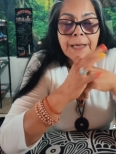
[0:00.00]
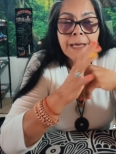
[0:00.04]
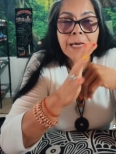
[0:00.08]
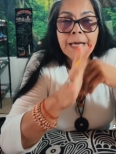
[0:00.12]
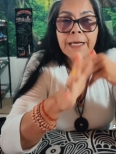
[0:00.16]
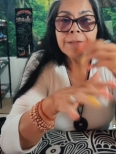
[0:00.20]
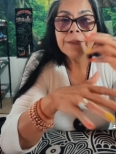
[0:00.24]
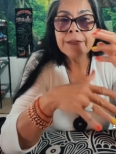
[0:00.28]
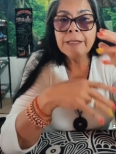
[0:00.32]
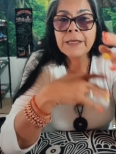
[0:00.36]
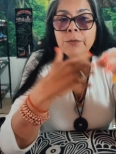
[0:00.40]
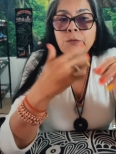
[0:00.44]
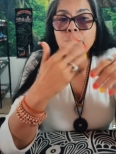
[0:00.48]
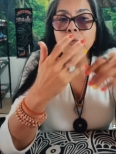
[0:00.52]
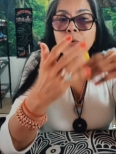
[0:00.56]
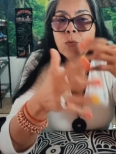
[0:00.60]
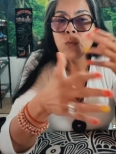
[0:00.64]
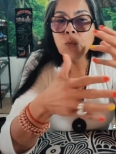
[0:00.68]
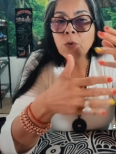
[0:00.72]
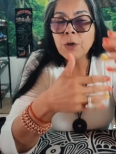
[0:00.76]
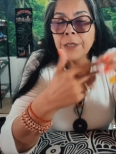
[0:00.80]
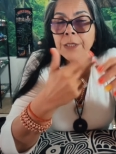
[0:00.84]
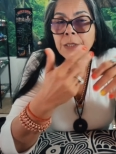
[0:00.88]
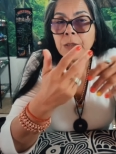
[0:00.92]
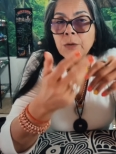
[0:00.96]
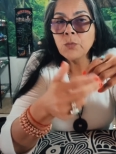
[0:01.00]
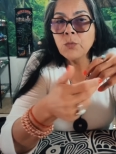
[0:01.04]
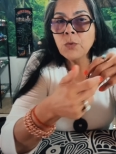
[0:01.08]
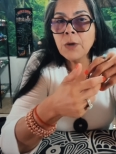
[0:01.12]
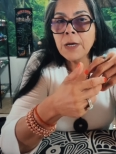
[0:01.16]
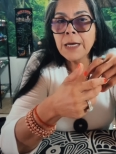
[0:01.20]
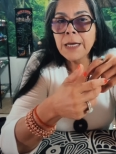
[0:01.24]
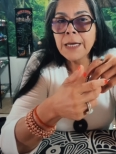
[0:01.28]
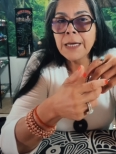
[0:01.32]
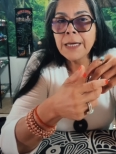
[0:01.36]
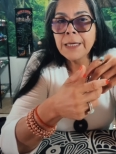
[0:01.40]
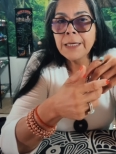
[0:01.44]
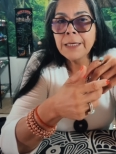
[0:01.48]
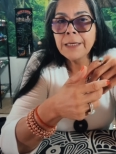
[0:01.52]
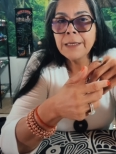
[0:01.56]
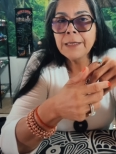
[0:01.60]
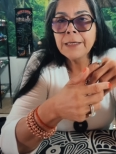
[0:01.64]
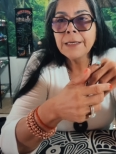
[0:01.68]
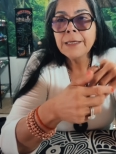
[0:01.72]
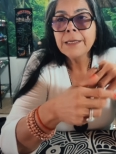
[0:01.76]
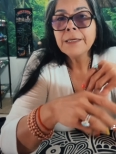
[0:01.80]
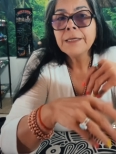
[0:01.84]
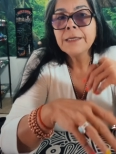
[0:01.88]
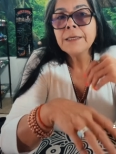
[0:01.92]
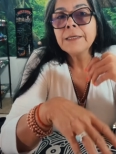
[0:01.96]
And then we wonder why
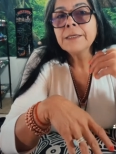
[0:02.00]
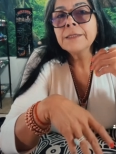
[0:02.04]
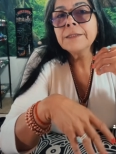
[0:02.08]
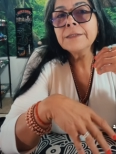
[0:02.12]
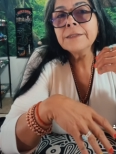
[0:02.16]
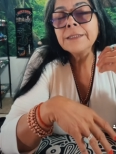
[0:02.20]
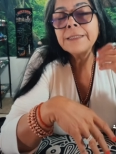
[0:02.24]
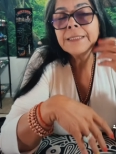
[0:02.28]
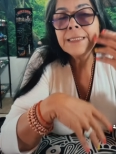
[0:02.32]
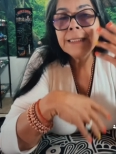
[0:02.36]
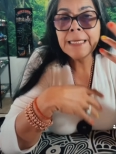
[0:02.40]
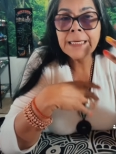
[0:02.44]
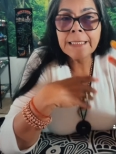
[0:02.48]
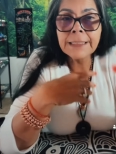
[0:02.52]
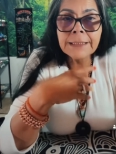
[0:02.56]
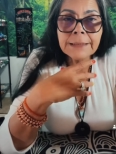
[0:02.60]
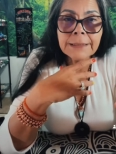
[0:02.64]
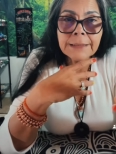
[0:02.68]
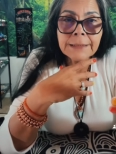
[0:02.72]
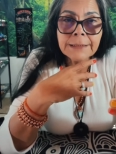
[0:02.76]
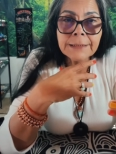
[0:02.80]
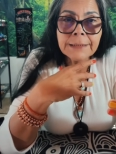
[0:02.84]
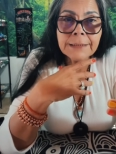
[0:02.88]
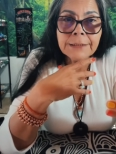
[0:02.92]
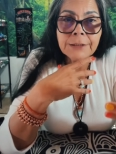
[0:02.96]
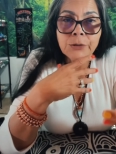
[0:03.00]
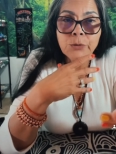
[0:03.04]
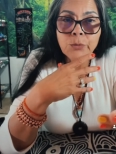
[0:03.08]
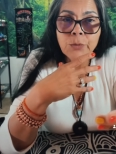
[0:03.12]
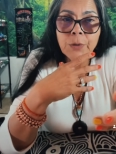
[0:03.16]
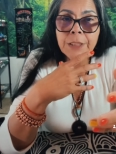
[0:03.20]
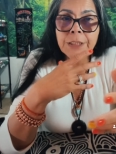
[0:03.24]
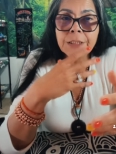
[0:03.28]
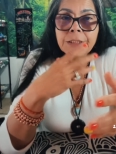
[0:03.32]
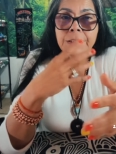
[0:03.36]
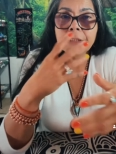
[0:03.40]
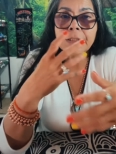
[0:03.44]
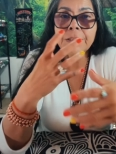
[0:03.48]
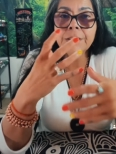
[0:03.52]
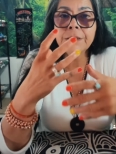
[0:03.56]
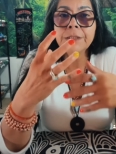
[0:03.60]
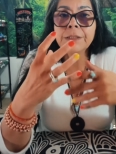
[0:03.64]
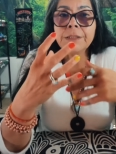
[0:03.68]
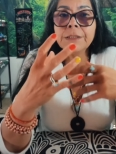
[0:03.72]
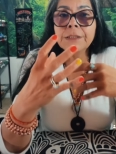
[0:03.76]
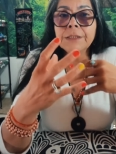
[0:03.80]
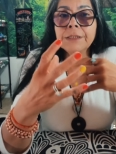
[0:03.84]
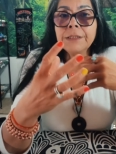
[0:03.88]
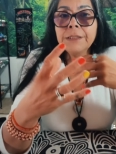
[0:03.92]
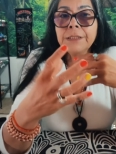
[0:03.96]
the next
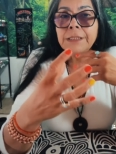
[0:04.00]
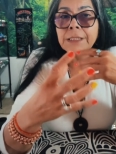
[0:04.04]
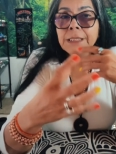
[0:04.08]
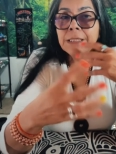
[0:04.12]
situation